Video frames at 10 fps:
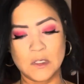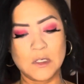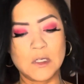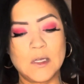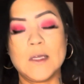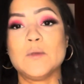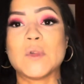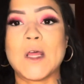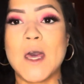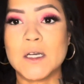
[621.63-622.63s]
Okay, I'm
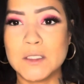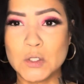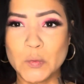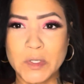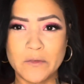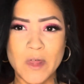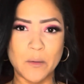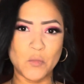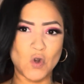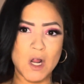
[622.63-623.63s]
gonna add a little bit of
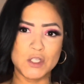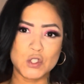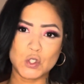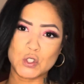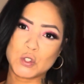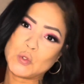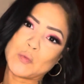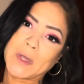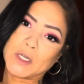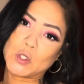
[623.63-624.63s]
that bronzer to
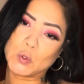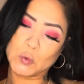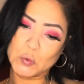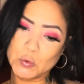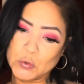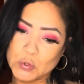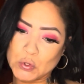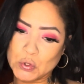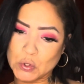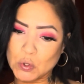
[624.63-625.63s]
my
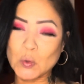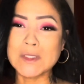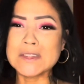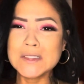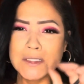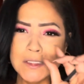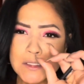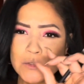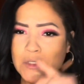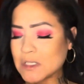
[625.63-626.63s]
nose to do a
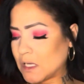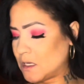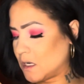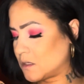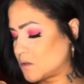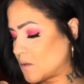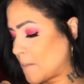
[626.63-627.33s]
little slight contour.